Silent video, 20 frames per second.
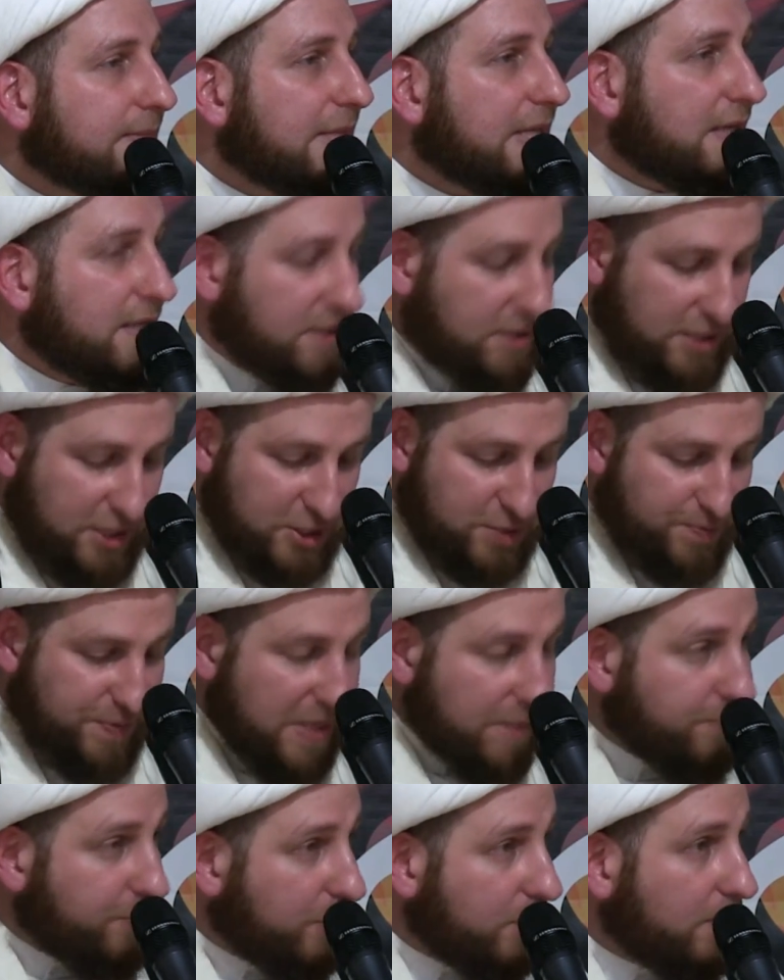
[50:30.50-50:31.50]
These
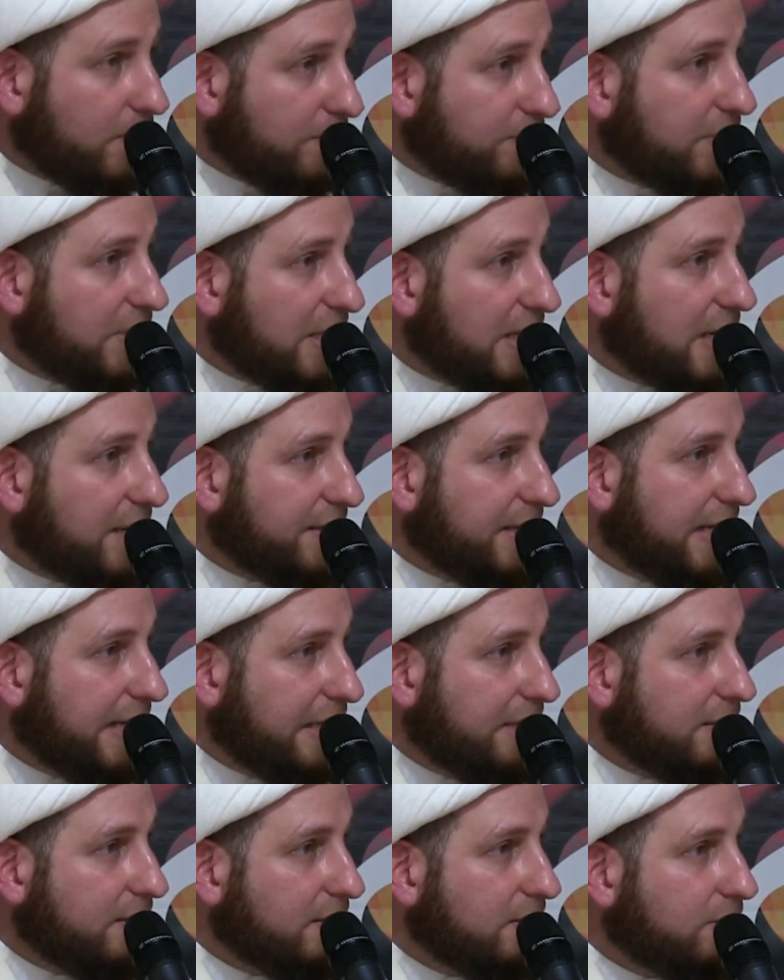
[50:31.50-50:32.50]
people of
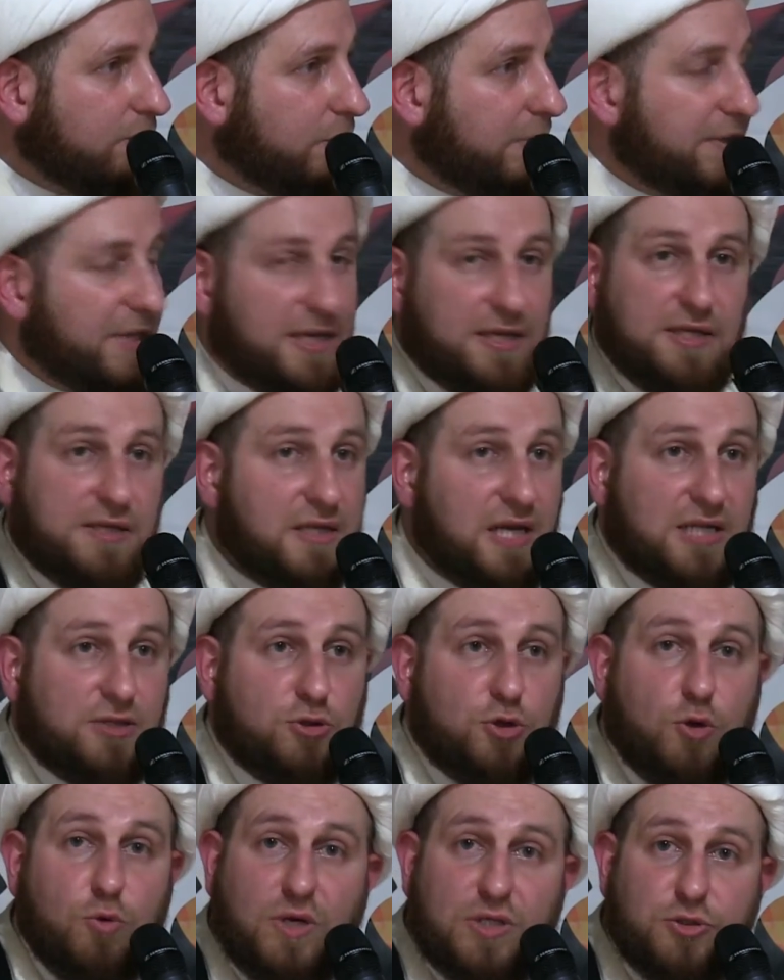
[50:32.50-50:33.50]
Dhul-Qarnayn, when they did not
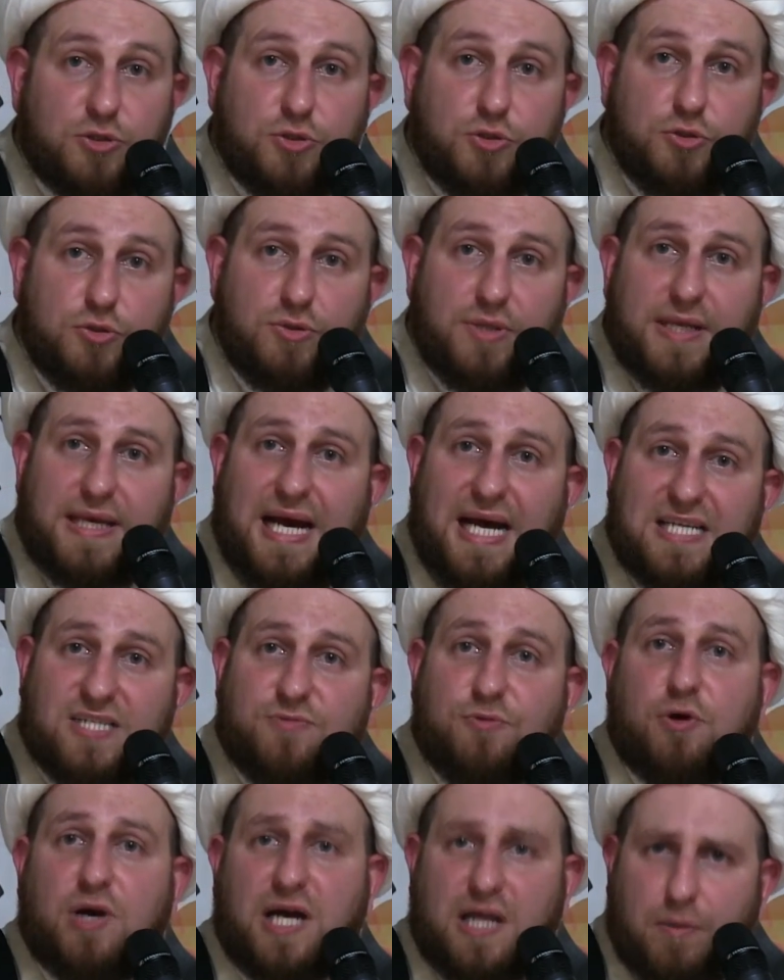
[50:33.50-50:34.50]
know what to do, they asked
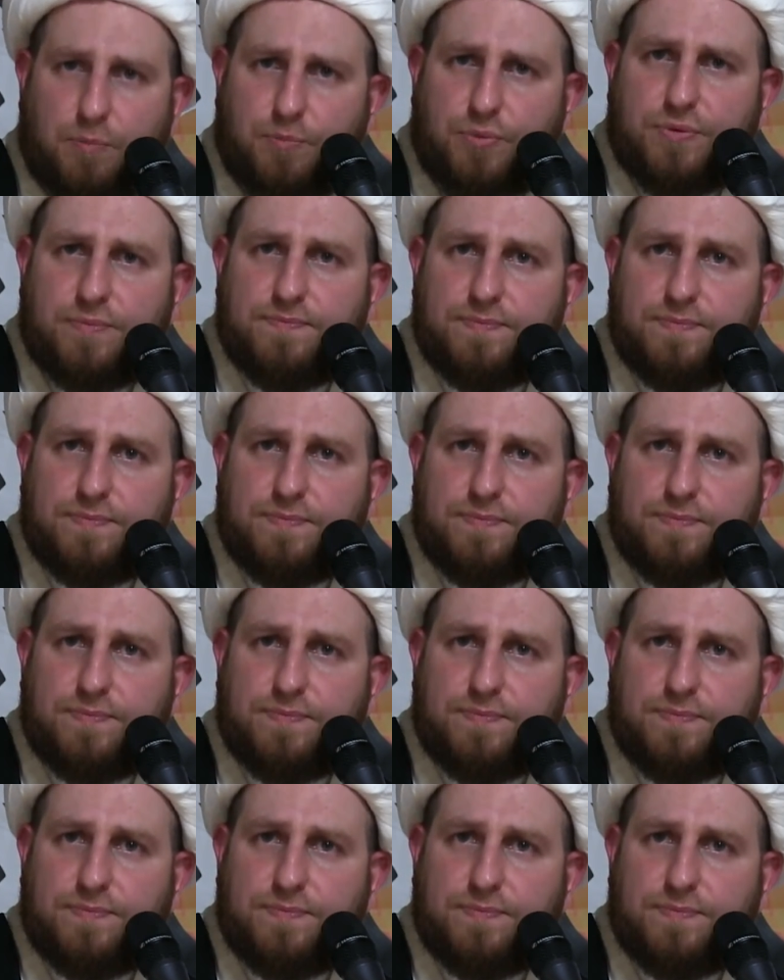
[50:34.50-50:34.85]
for help.